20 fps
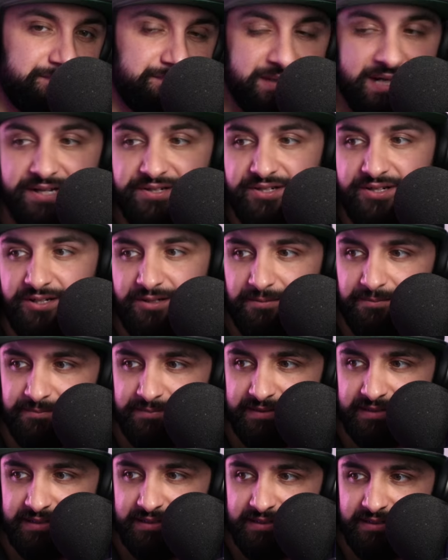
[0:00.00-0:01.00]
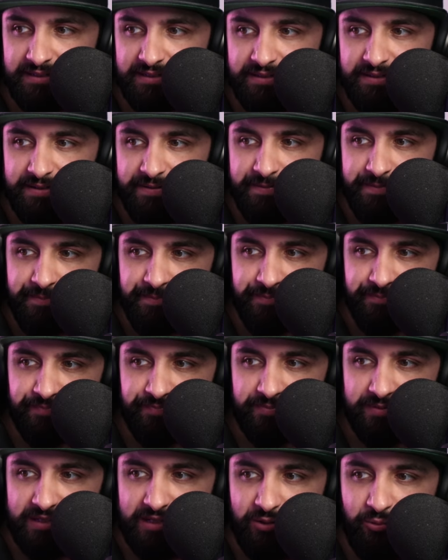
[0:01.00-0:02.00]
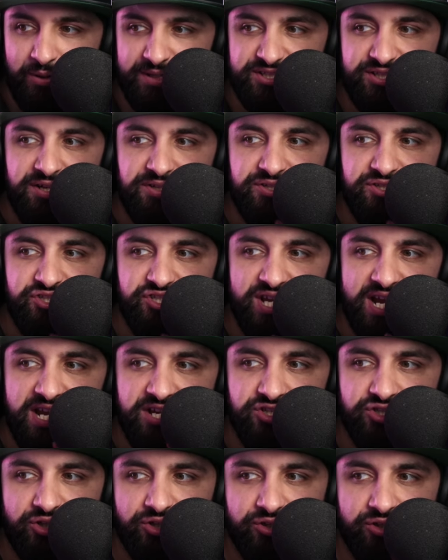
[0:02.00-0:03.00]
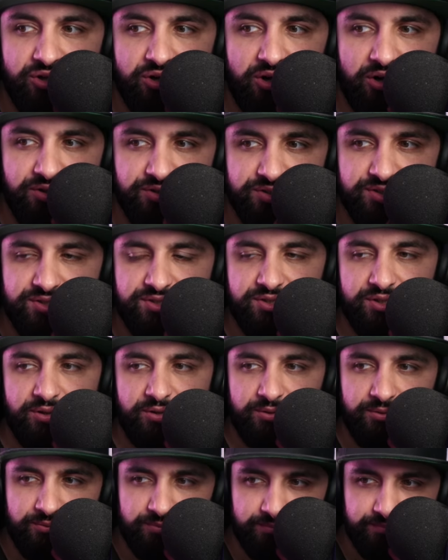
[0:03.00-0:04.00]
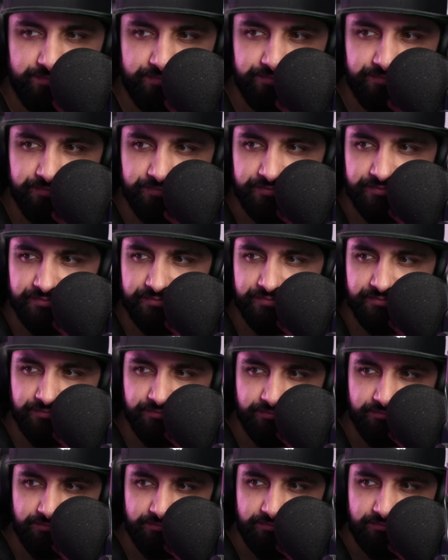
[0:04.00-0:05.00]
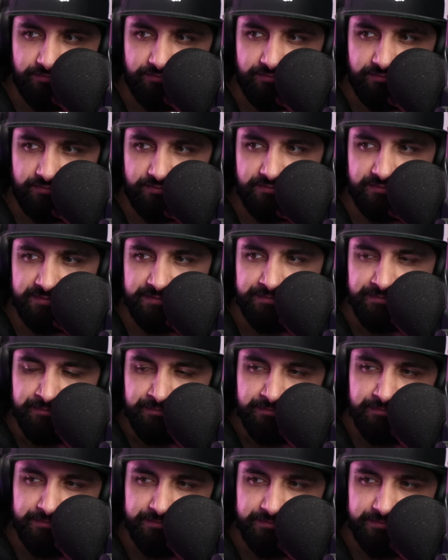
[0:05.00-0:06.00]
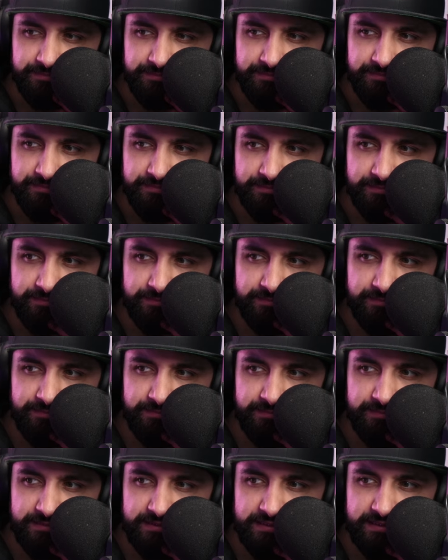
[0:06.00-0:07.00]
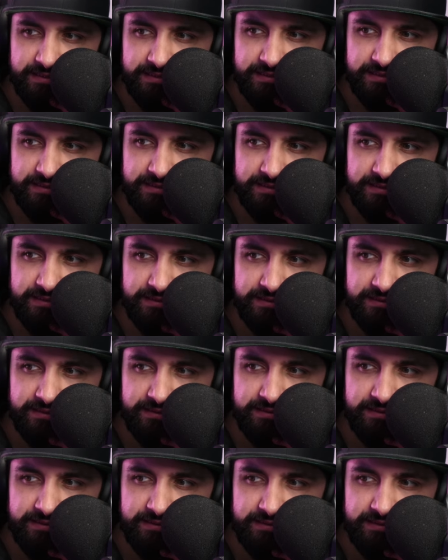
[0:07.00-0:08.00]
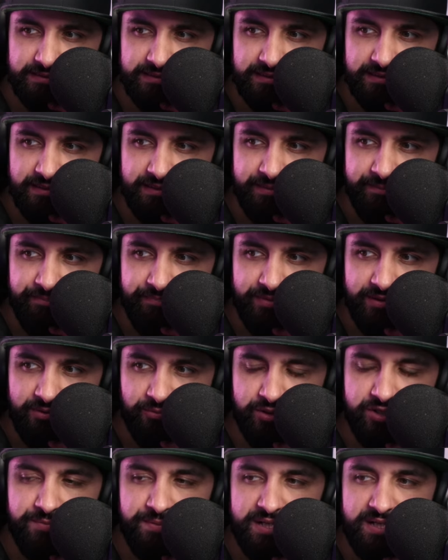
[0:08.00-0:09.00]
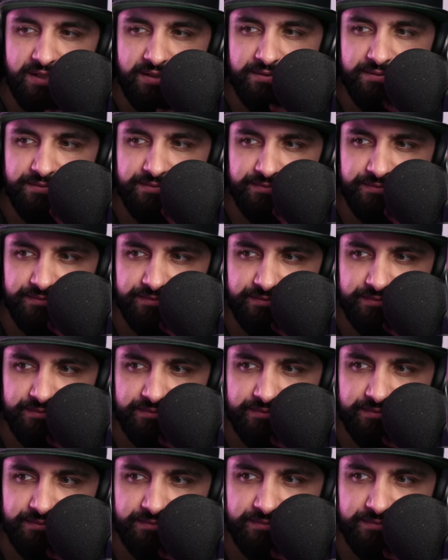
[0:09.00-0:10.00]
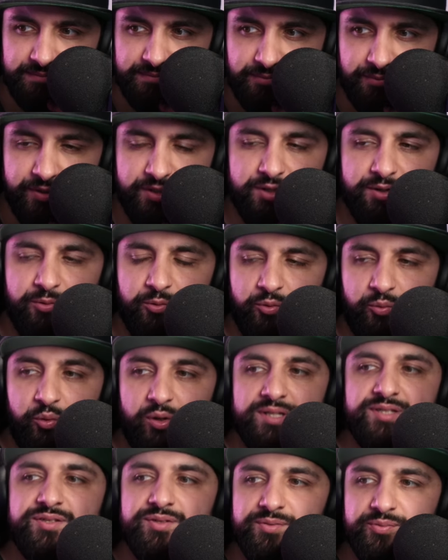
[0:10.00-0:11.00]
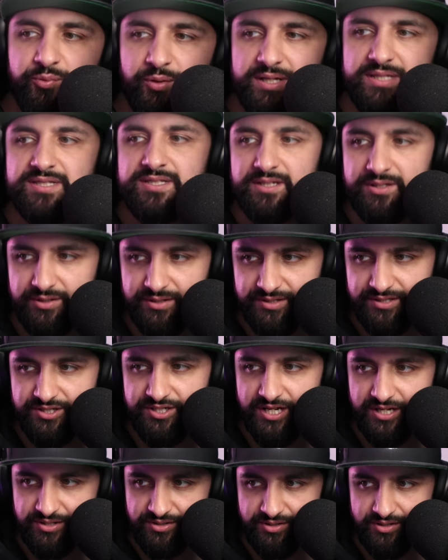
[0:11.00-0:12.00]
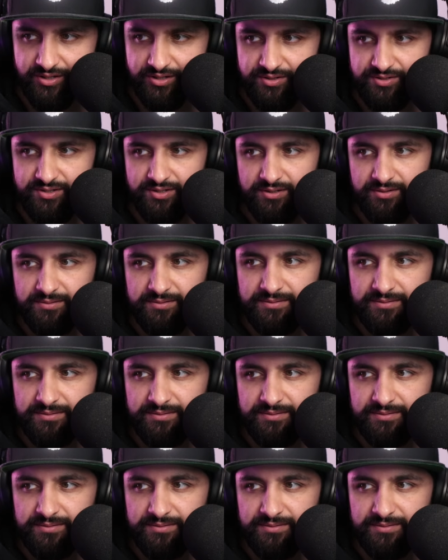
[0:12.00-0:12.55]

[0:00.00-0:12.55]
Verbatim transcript: But I don't know. What's going to change on console? what do you mean? What do you what's what's going to change on console?